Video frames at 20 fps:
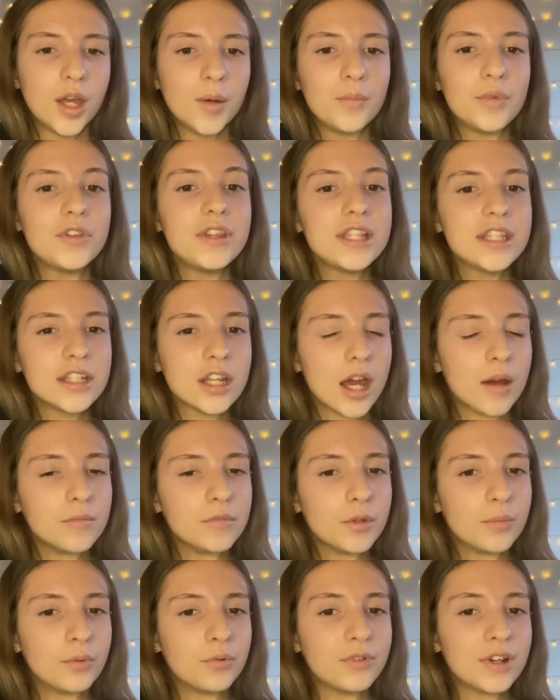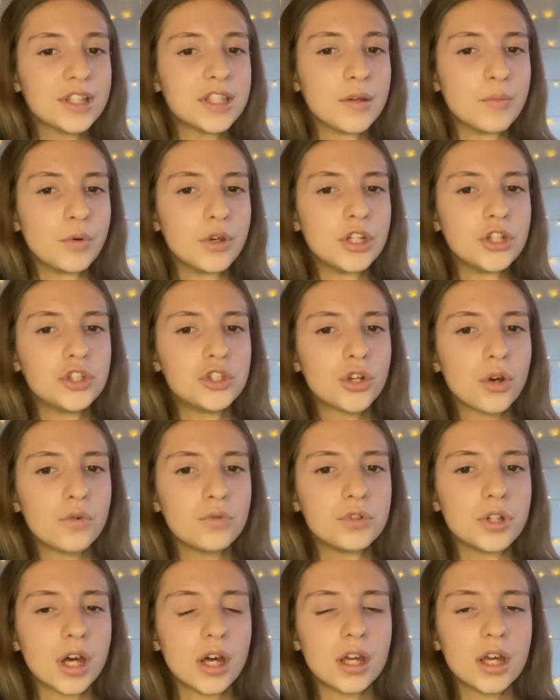But this time, the professor put his
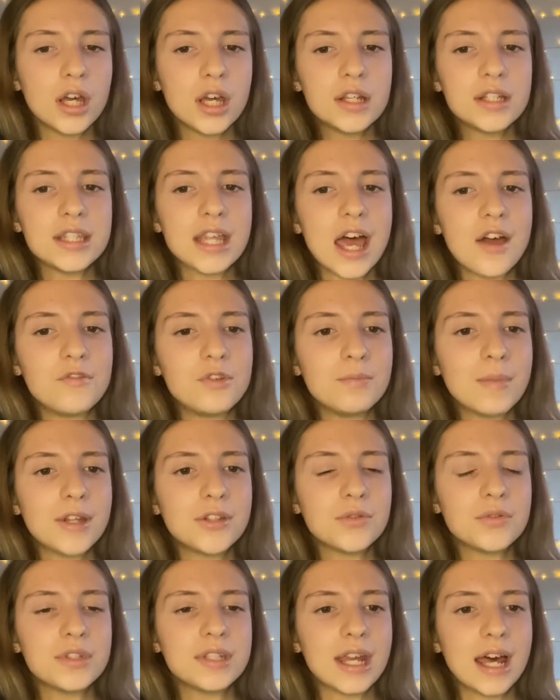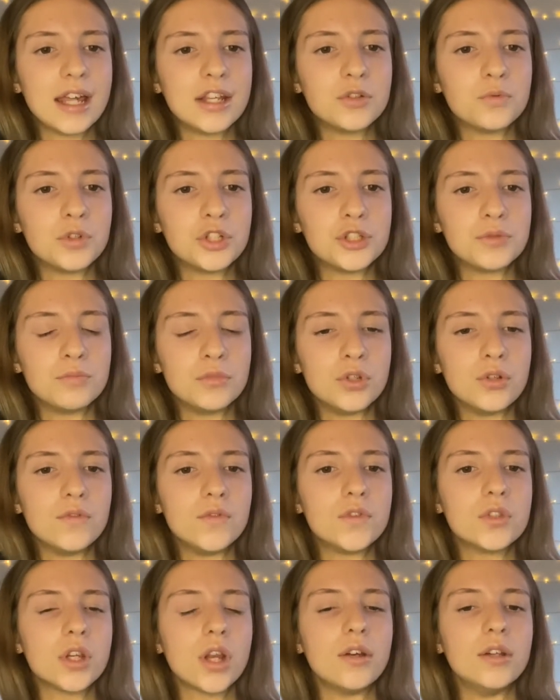shoulder to the heavy metal stand, which moved
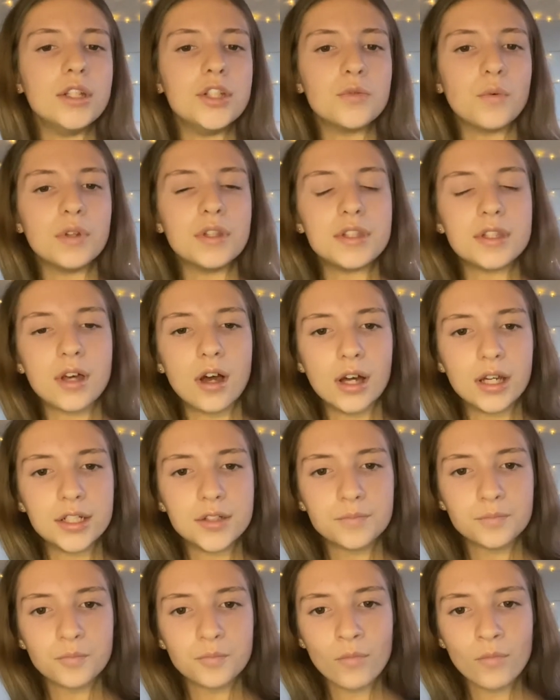slowly to one side.